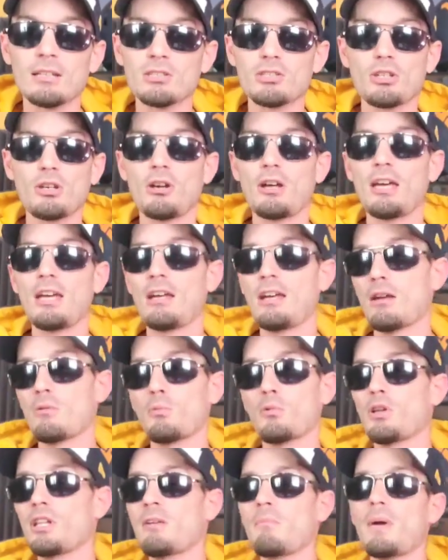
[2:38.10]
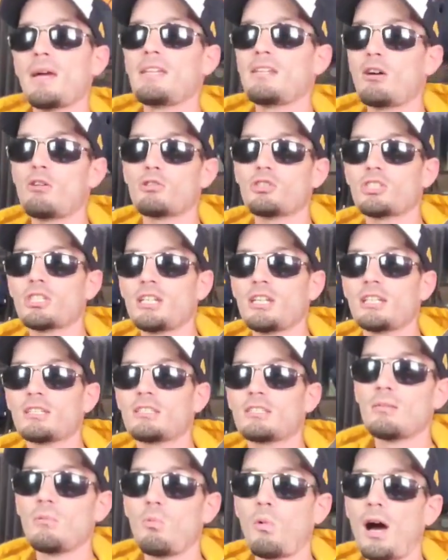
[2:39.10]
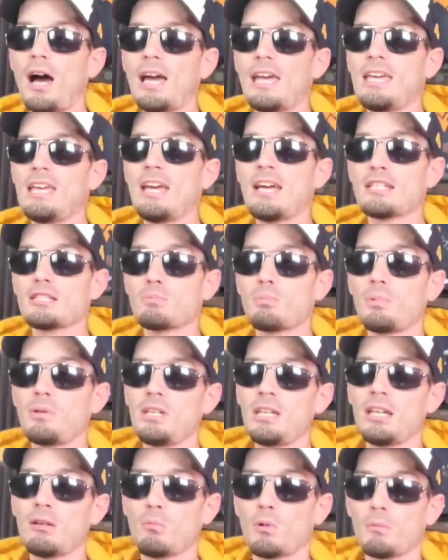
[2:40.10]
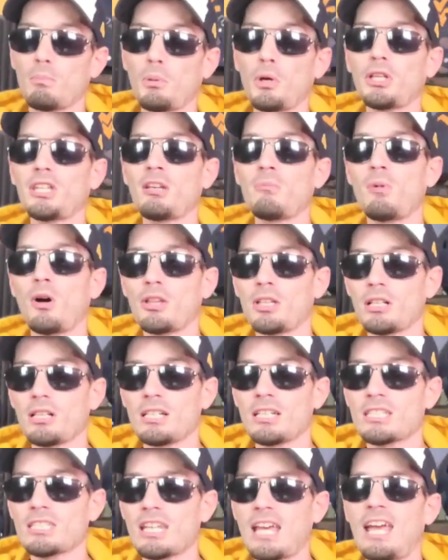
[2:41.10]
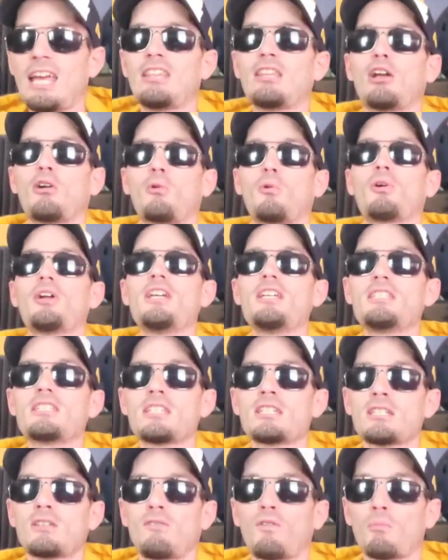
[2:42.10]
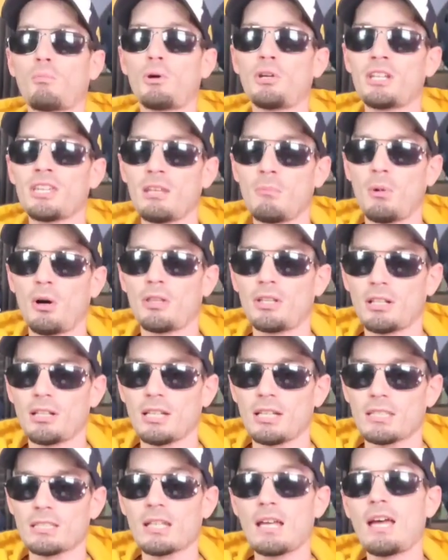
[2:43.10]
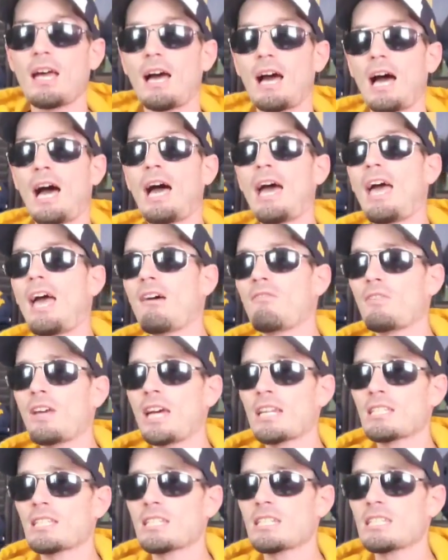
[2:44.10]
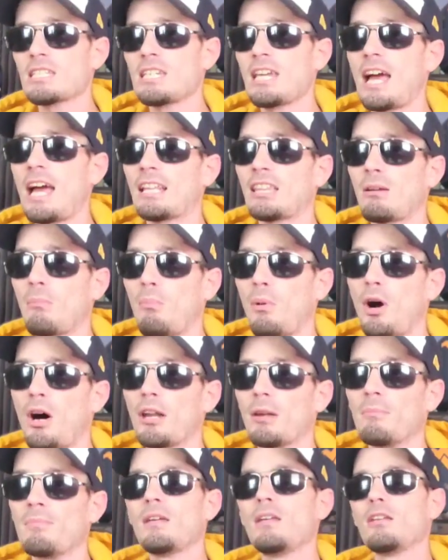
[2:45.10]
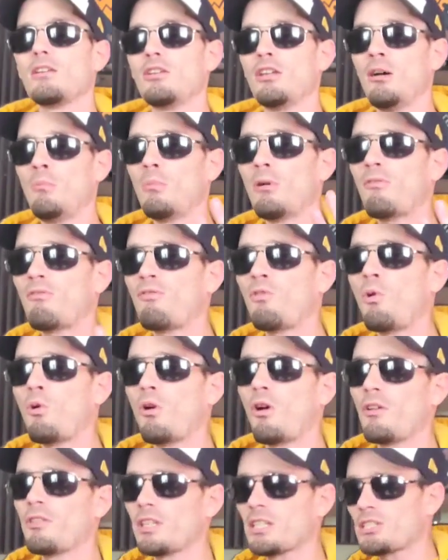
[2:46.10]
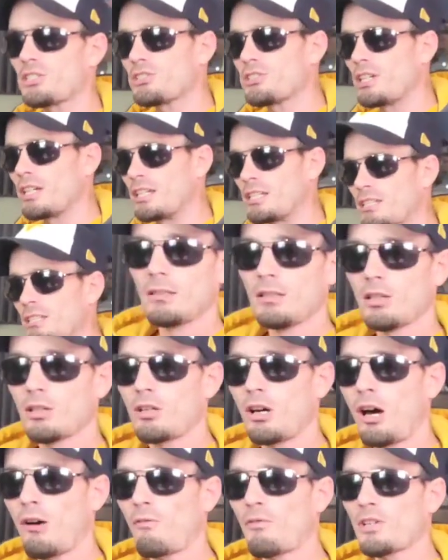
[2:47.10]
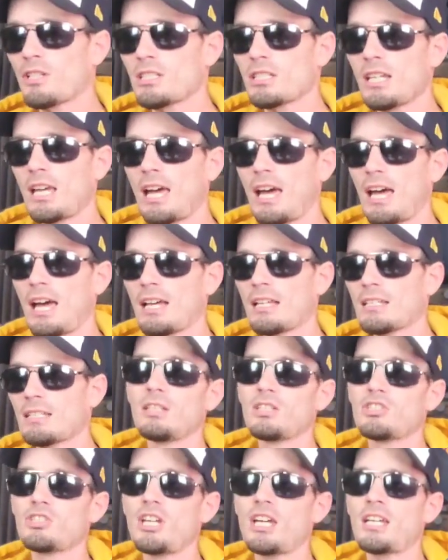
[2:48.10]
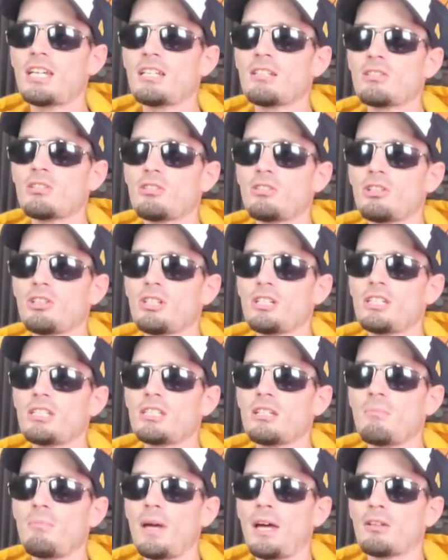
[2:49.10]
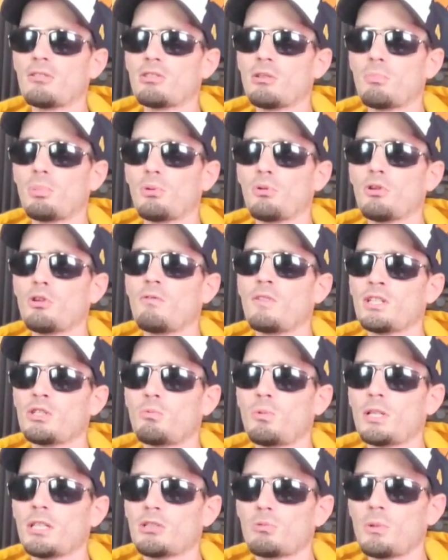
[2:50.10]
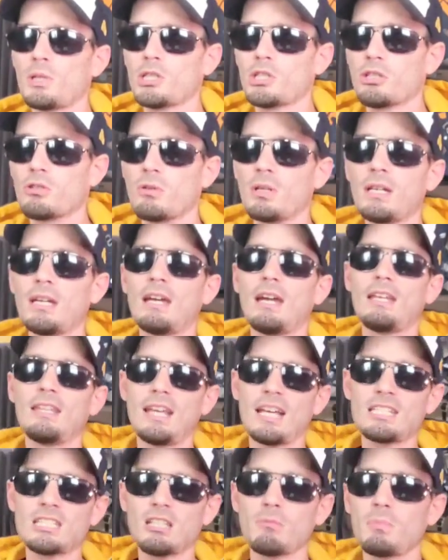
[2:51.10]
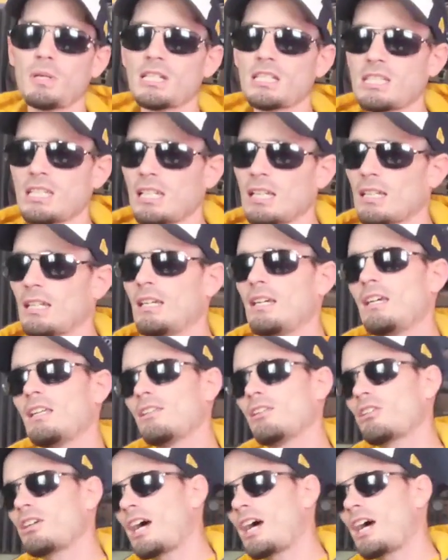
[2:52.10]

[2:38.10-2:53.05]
So it really made no sense why ESPN would put them on the list and their reasons for putting them on the list. I have SEC at the bottom. Number 4 on this list, the conference that has second to the least amount to prove in 2022, and that's the Big Ten. They're